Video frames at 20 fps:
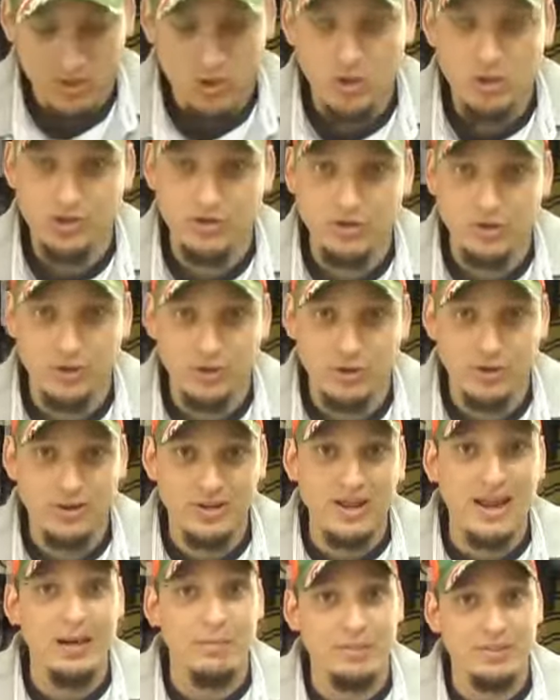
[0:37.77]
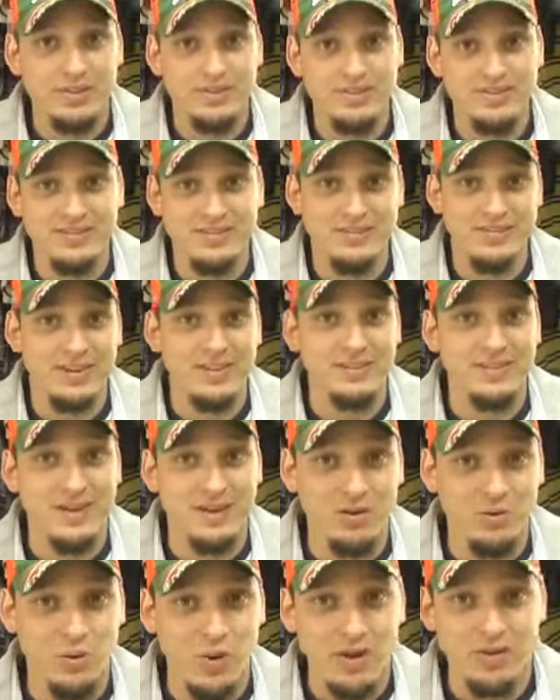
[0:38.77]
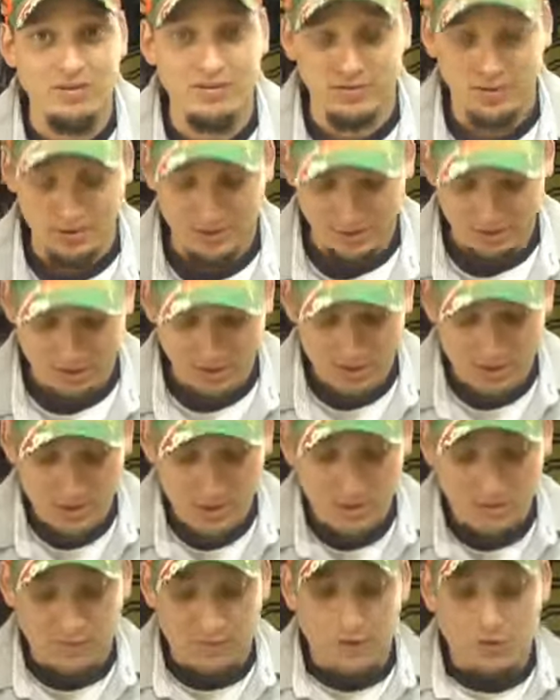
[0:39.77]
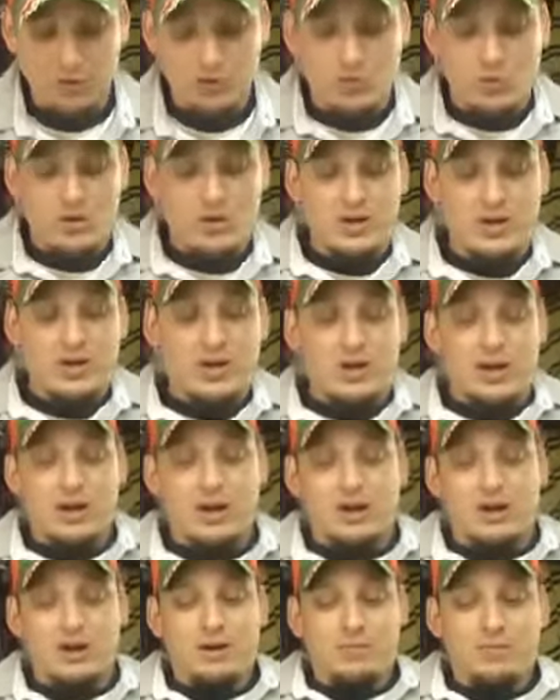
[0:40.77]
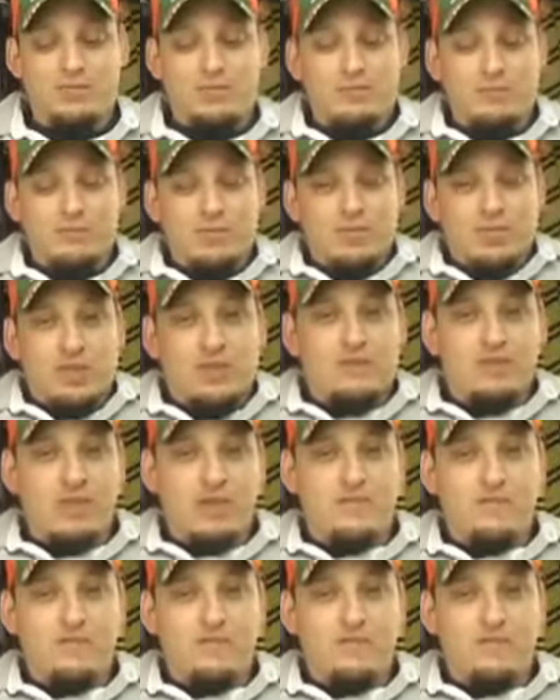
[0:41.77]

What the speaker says: you could do it, you could not, but the success kind of weighs on it. The first one of